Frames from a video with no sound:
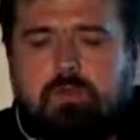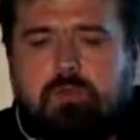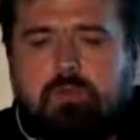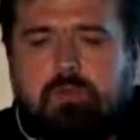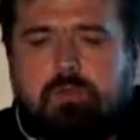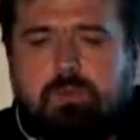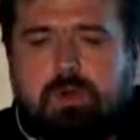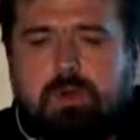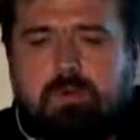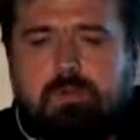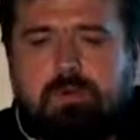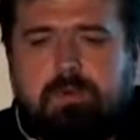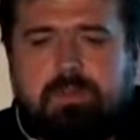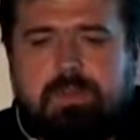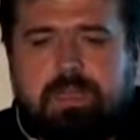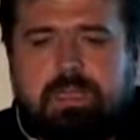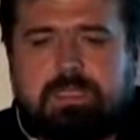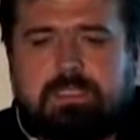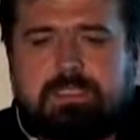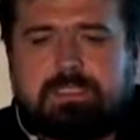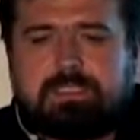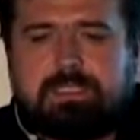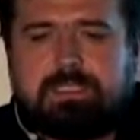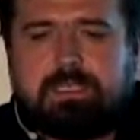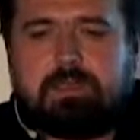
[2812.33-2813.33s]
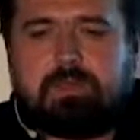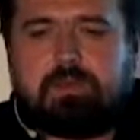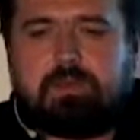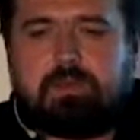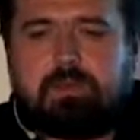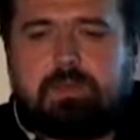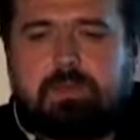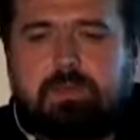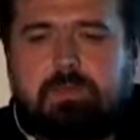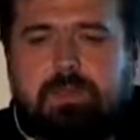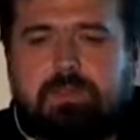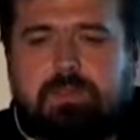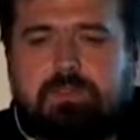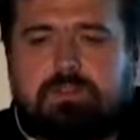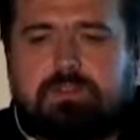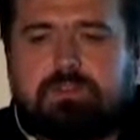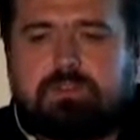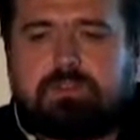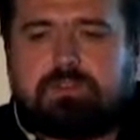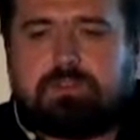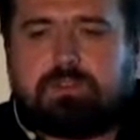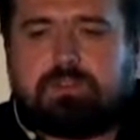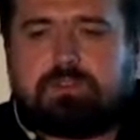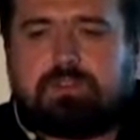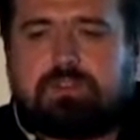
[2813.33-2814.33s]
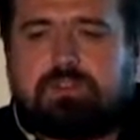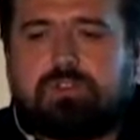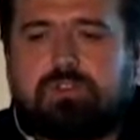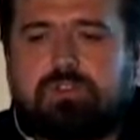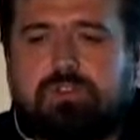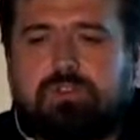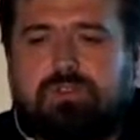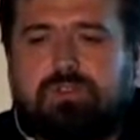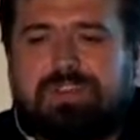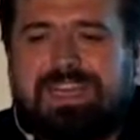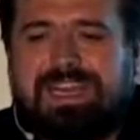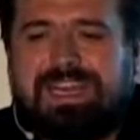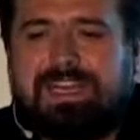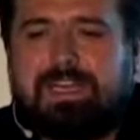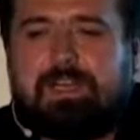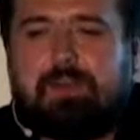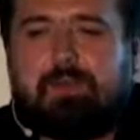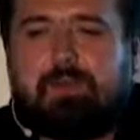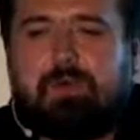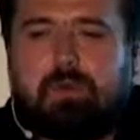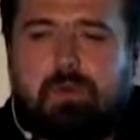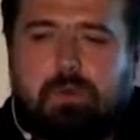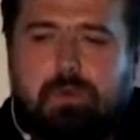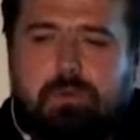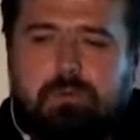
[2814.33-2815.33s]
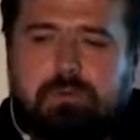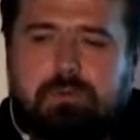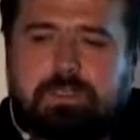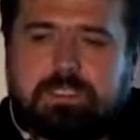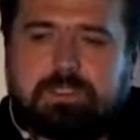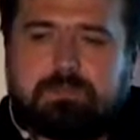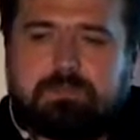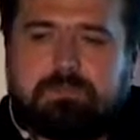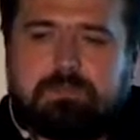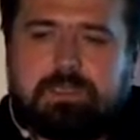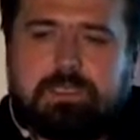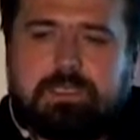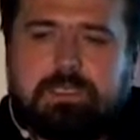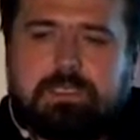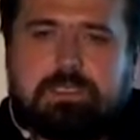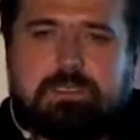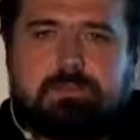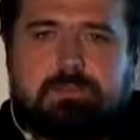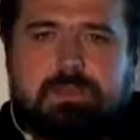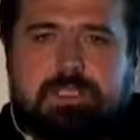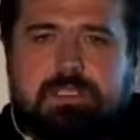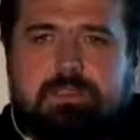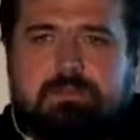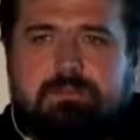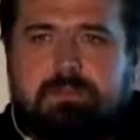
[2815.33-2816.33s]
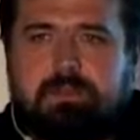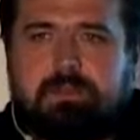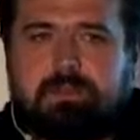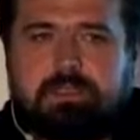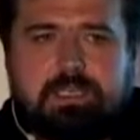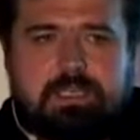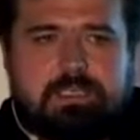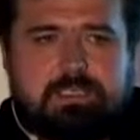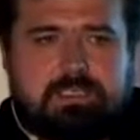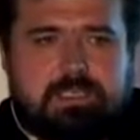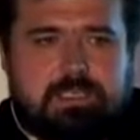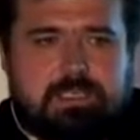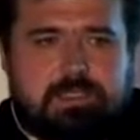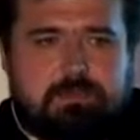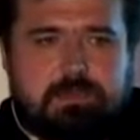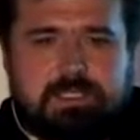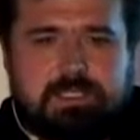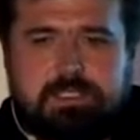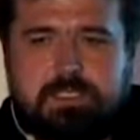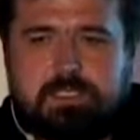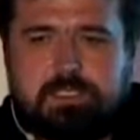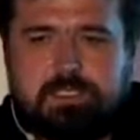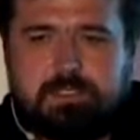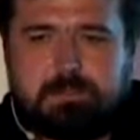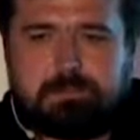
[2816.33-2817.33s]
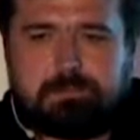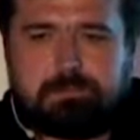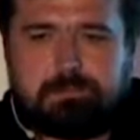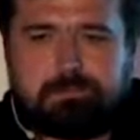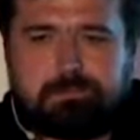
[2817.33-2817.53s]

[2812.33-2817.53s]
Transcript: Remember that single argument constructors should nearly always be specified as explicit.